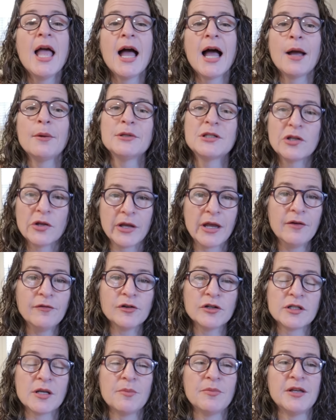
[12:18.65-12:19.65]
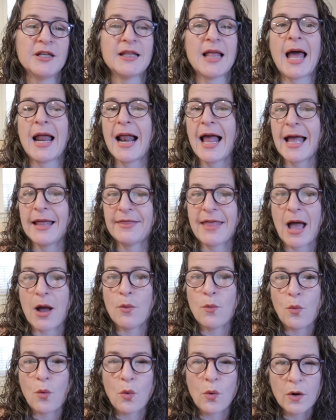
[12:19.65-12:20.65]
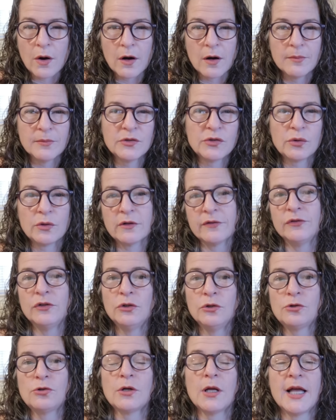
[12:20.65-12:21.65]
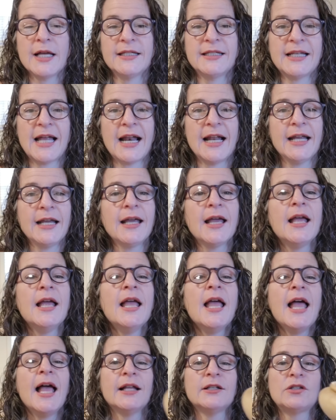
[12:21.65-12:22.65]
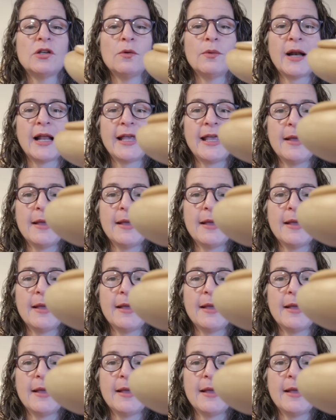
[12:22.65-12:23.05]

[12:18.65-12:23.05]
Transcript: I was looking for something that had that warm sort of neutral aesthetic. And so when I